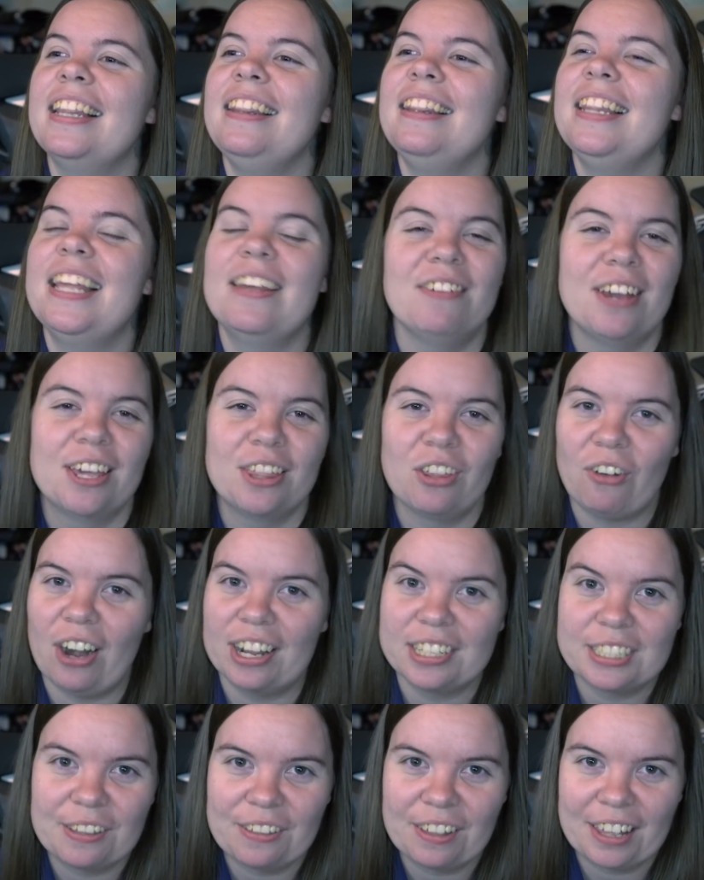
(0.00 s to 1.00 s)
living the
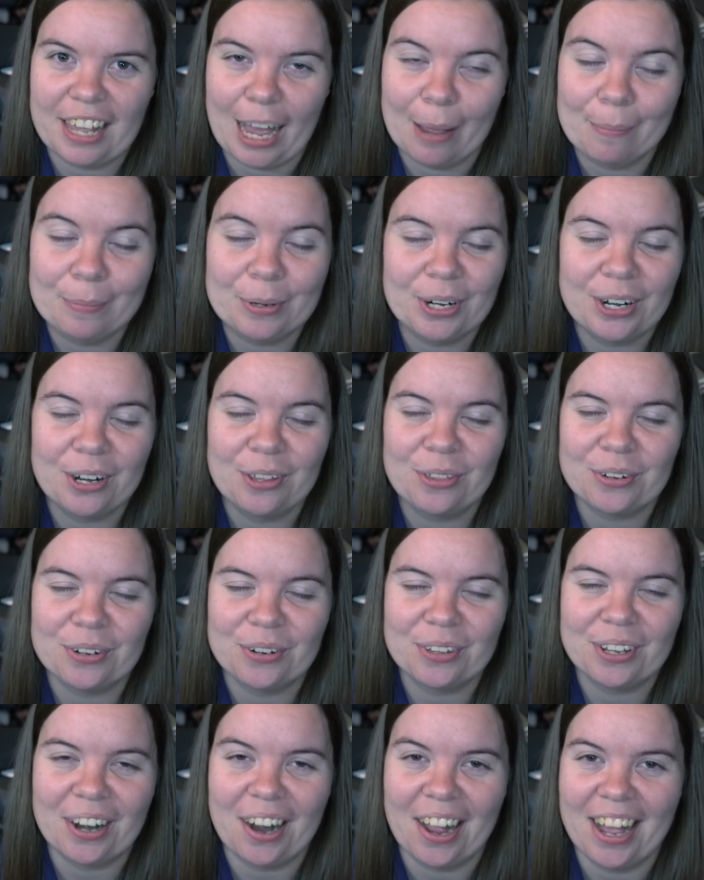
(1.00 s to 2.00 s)
rest of the captor
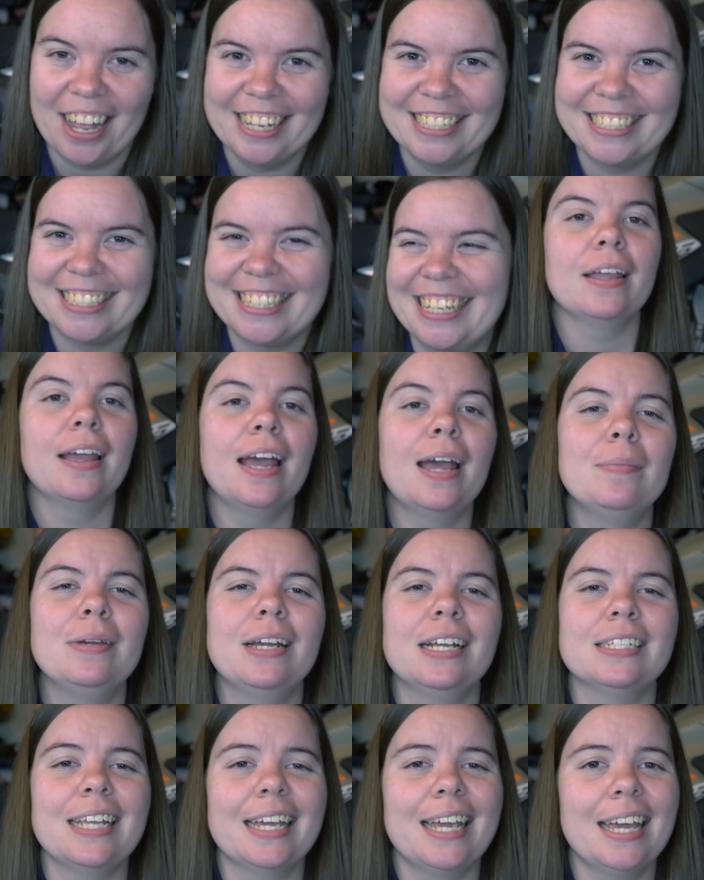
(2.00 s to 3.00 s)
through their eyes. And
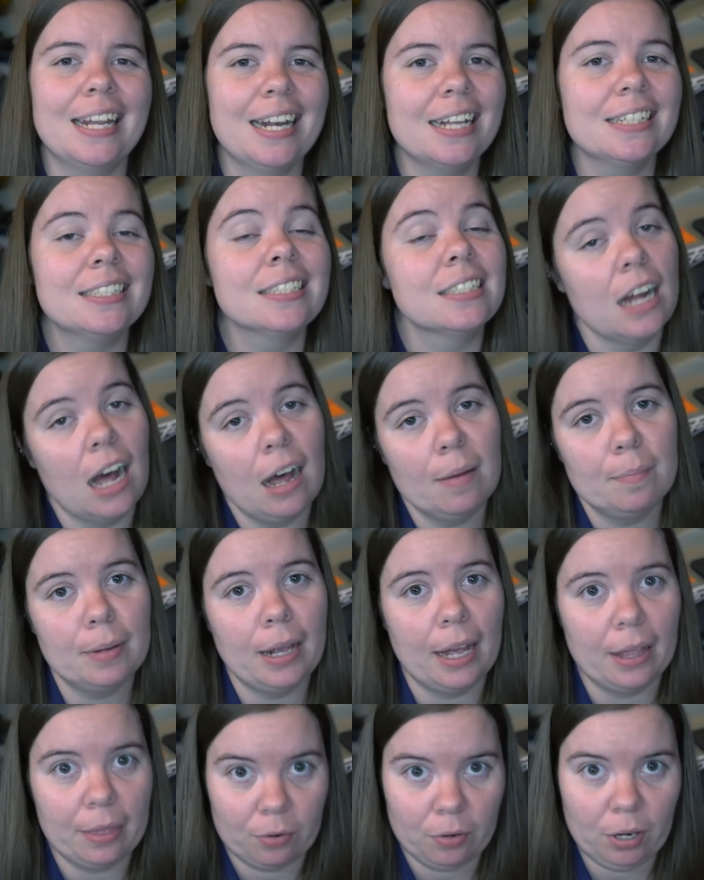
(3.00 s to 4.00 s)
because I cannot stop
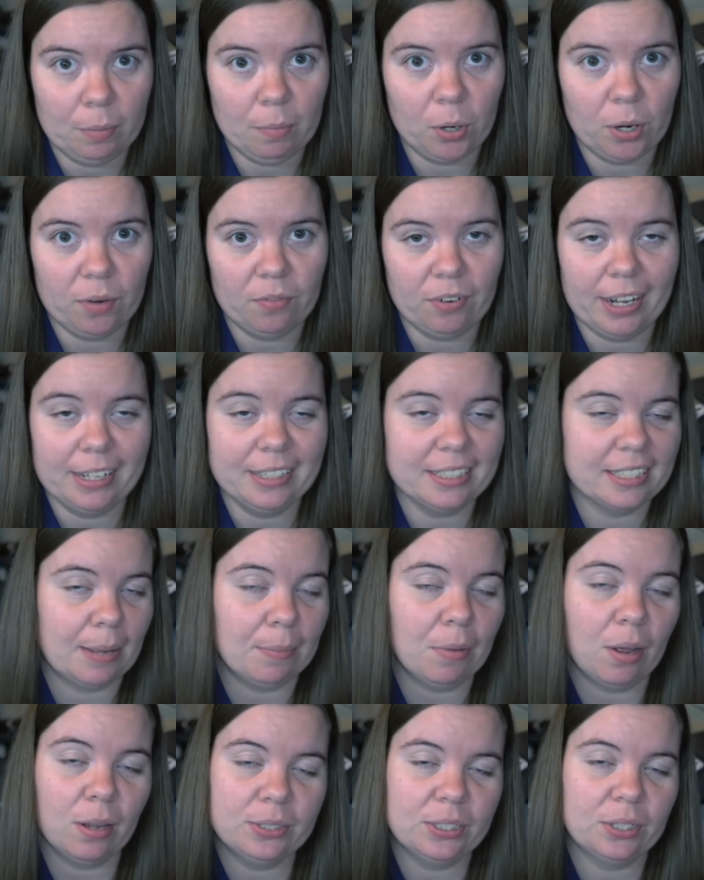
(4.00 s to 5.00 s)
at 3 MotoFriends,
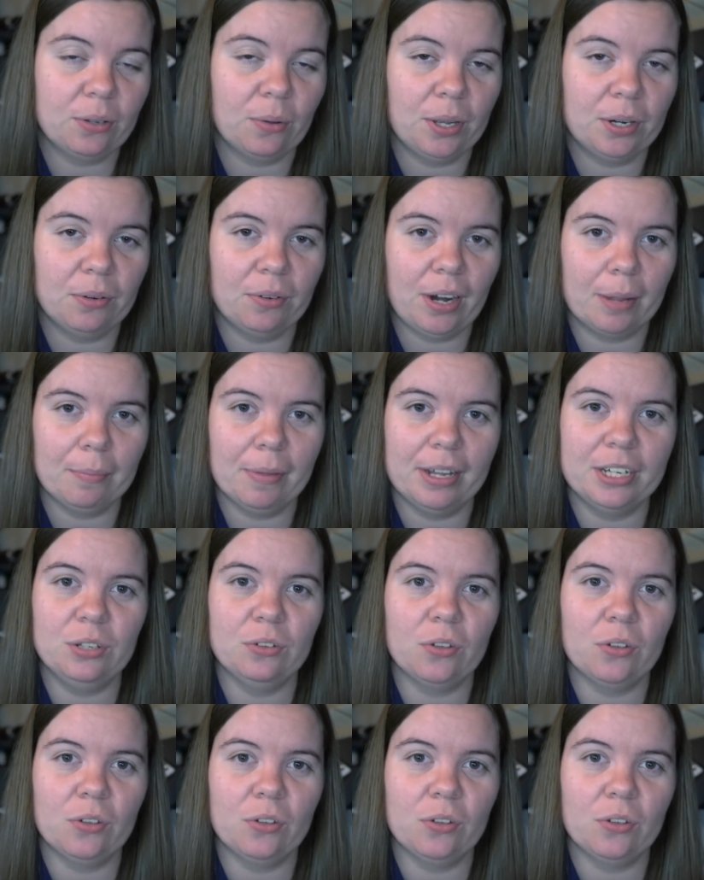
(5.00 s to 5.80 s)
I'm also going to recommend